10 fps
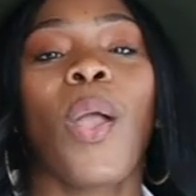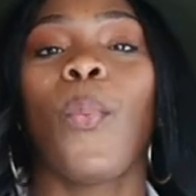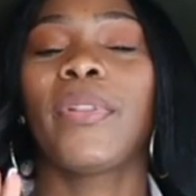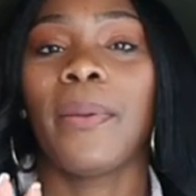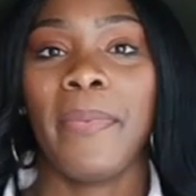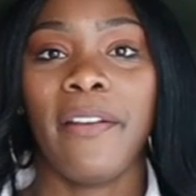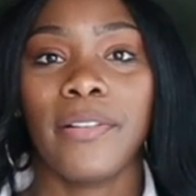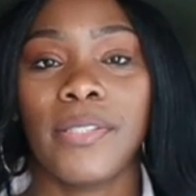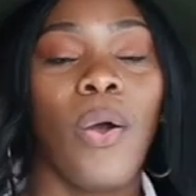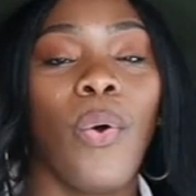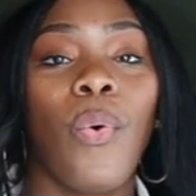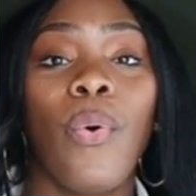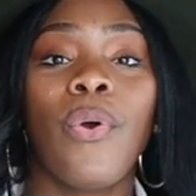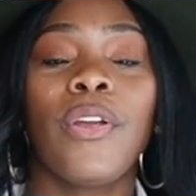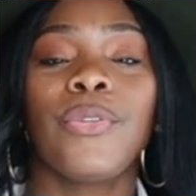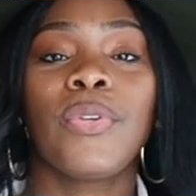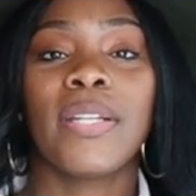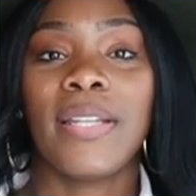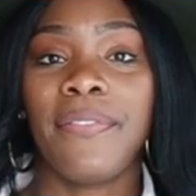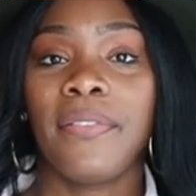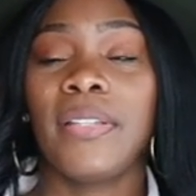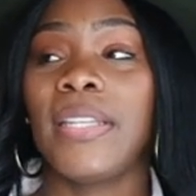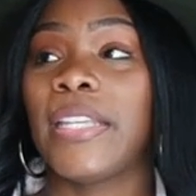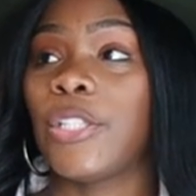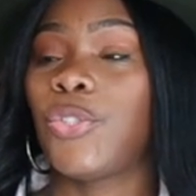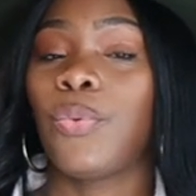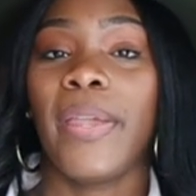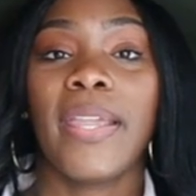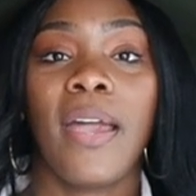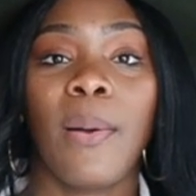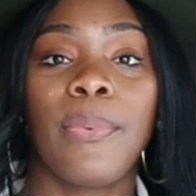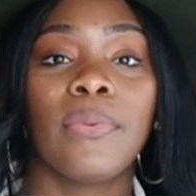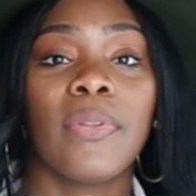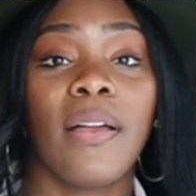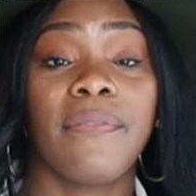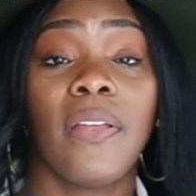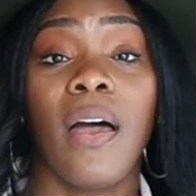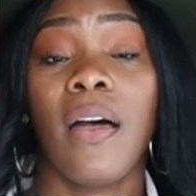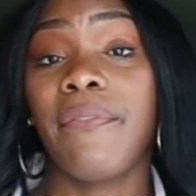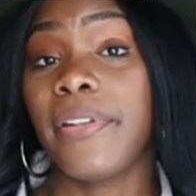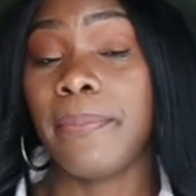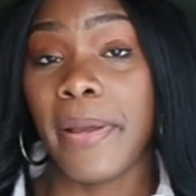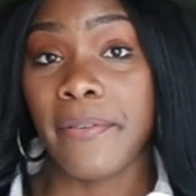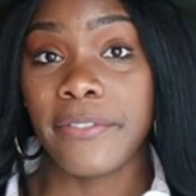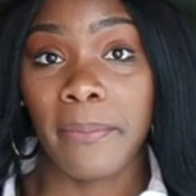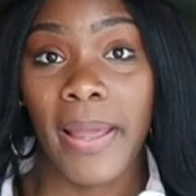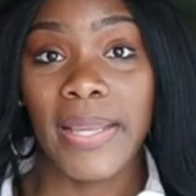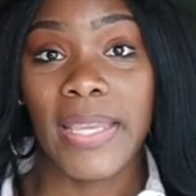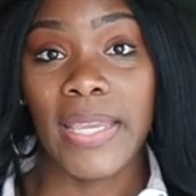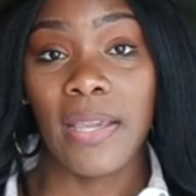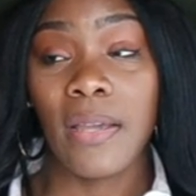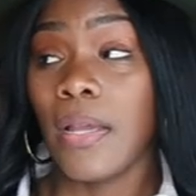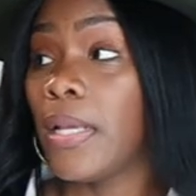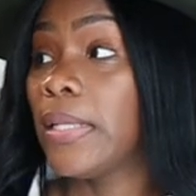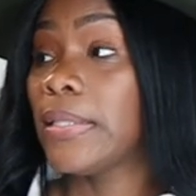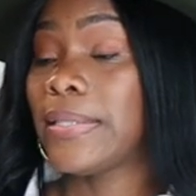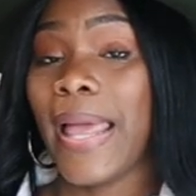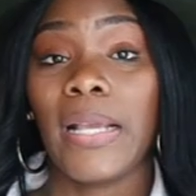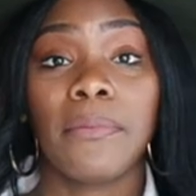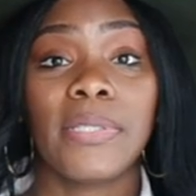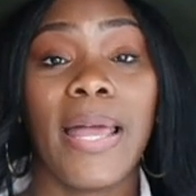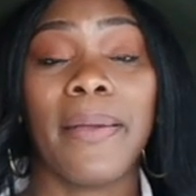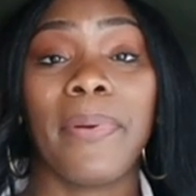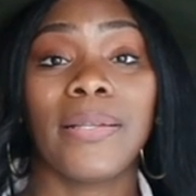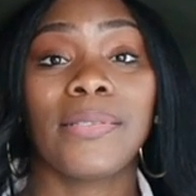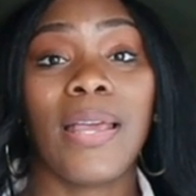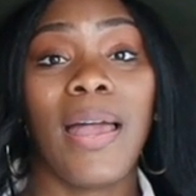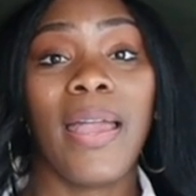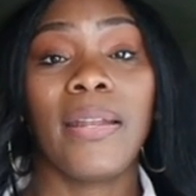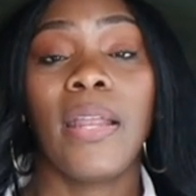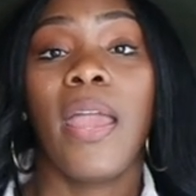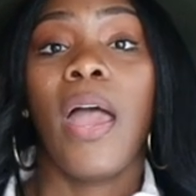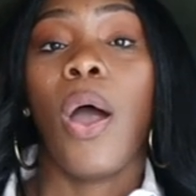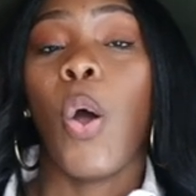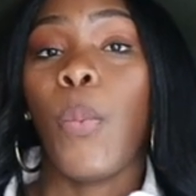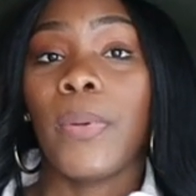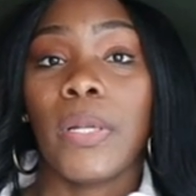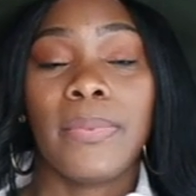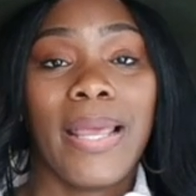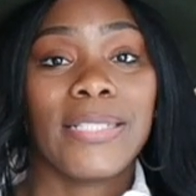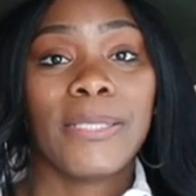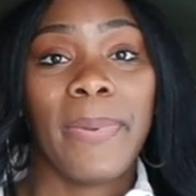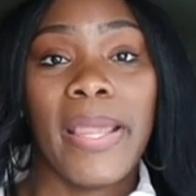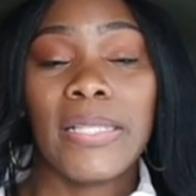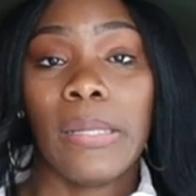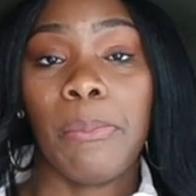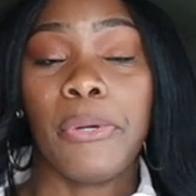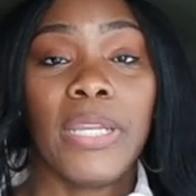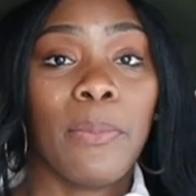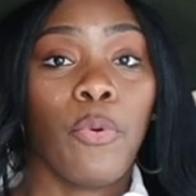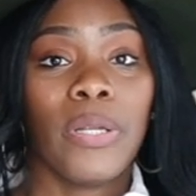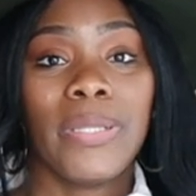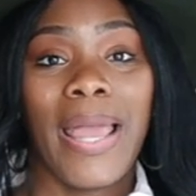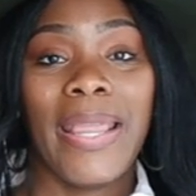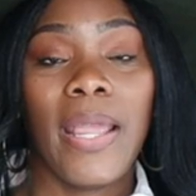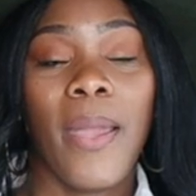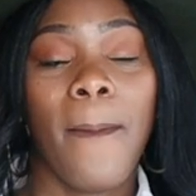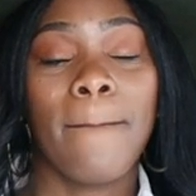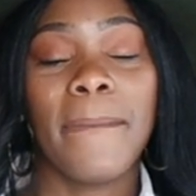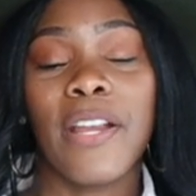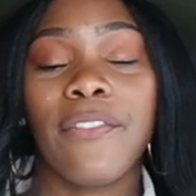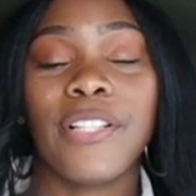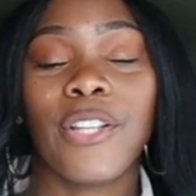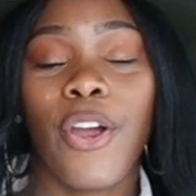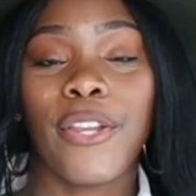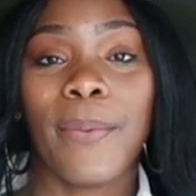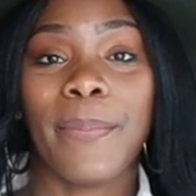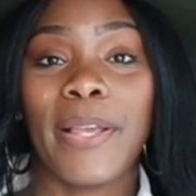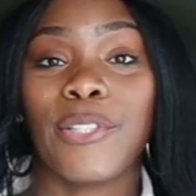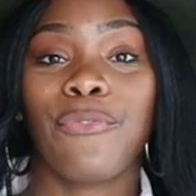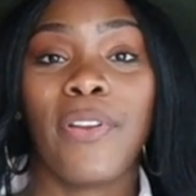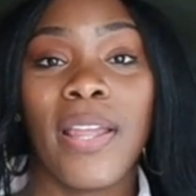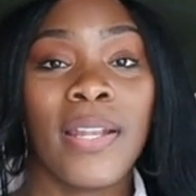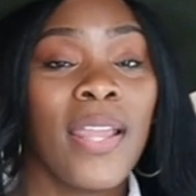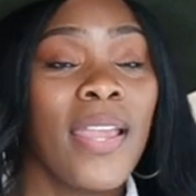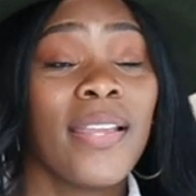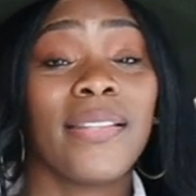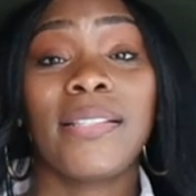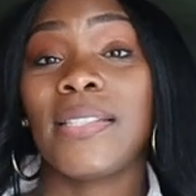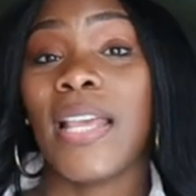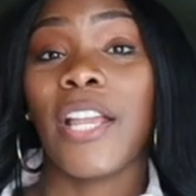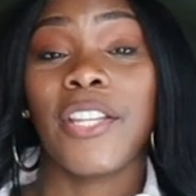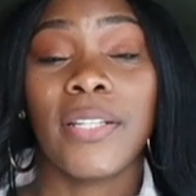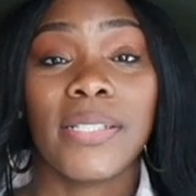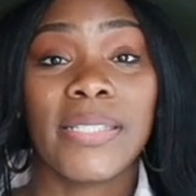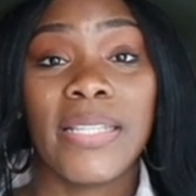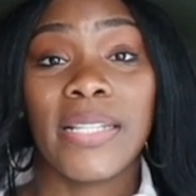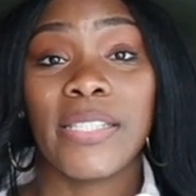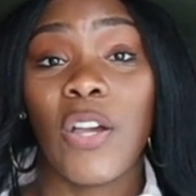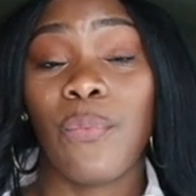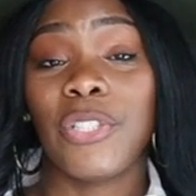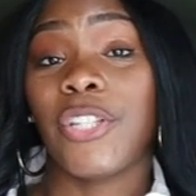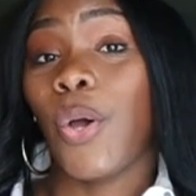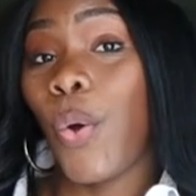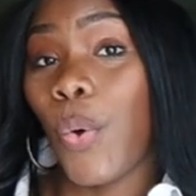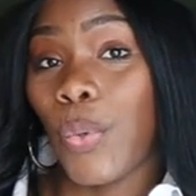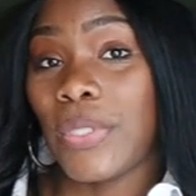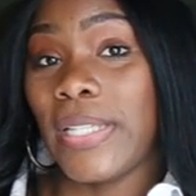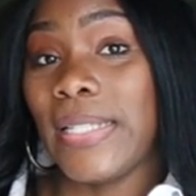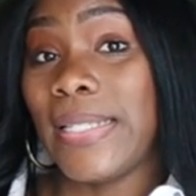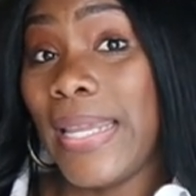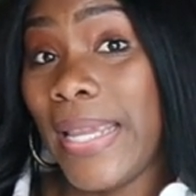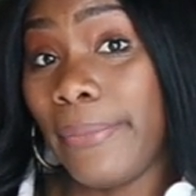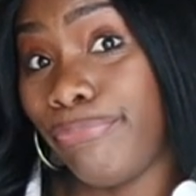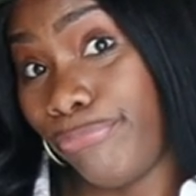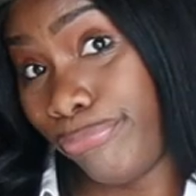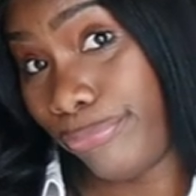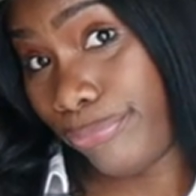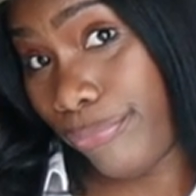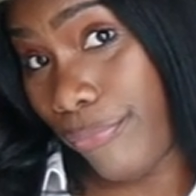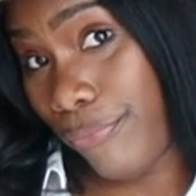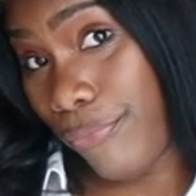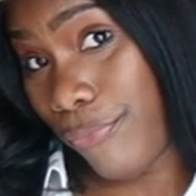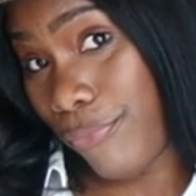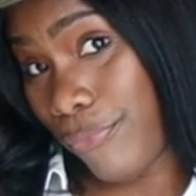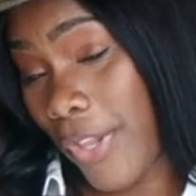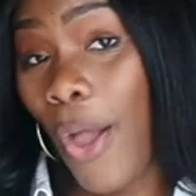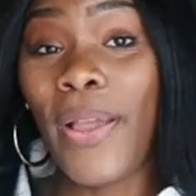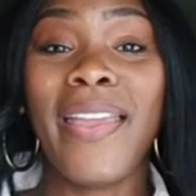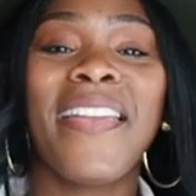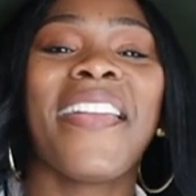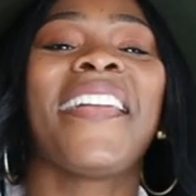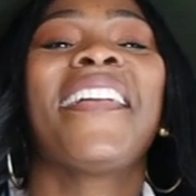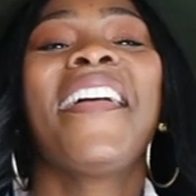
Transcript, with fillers: with the mirrors. Or you can definitely get you a couple of the Hovet mirrors from Ikea, stack them side by side, Open up that space, bring in more light. Mirrors are your best friend. This is how you're going to see yourself with your OOTD. Okay.